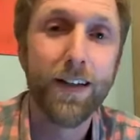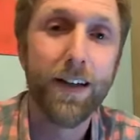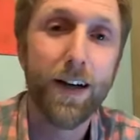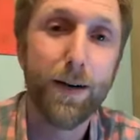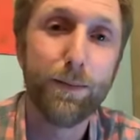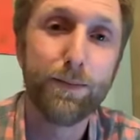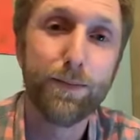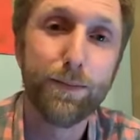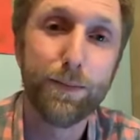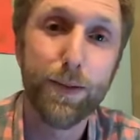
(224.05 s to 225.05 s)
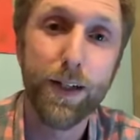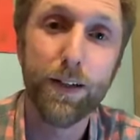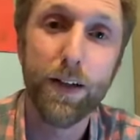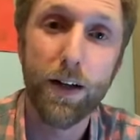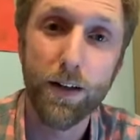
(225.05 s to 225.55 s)
but
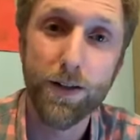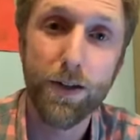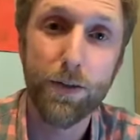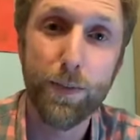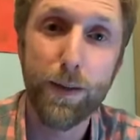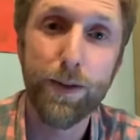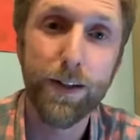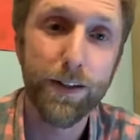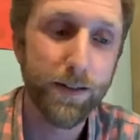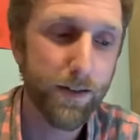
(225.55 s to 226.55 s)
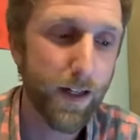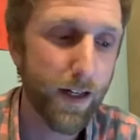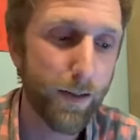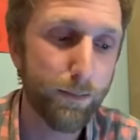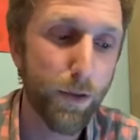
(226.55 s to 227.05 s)
also maybe
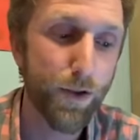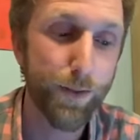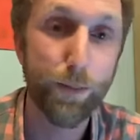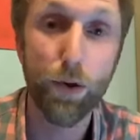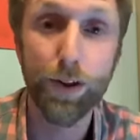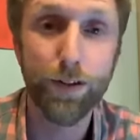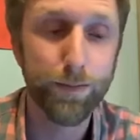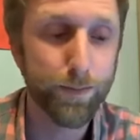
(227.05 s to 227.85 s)
most important.